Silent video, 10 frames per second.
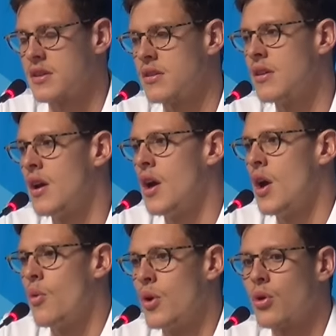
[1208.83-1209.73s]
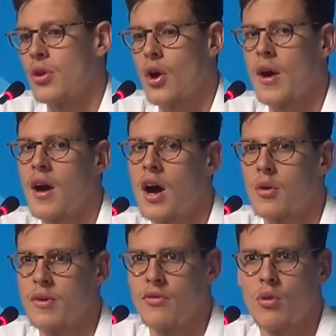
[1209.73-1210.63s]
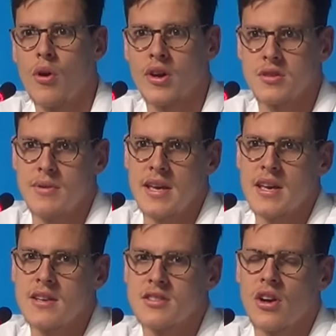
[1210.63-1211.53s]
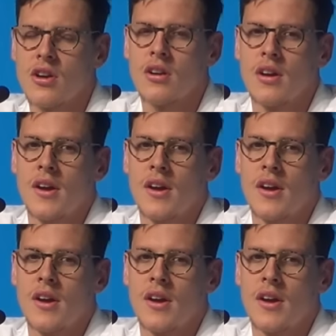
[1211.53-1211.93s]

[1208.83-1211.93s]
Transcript: And we all know how hard we've all worked to be here. So,